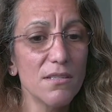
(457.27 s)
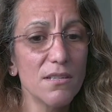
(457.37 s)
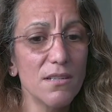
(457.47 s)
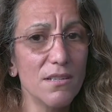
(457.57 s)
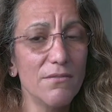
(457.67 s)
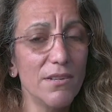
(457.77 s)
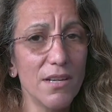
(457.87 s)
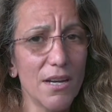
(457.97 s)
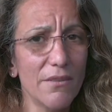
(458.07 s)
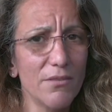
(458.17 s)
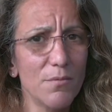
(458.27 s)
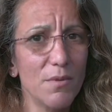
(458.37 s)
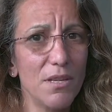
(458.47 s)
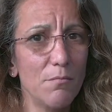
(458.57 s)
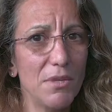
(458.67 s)
doesn't even have to
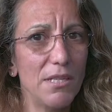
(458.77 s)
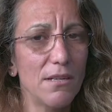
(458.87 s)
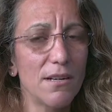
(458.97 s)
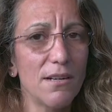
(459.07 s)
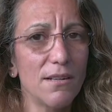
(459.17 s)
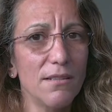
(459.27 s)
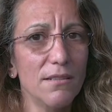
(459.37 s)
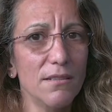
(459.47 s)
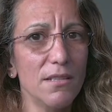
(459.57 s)
be a mean God.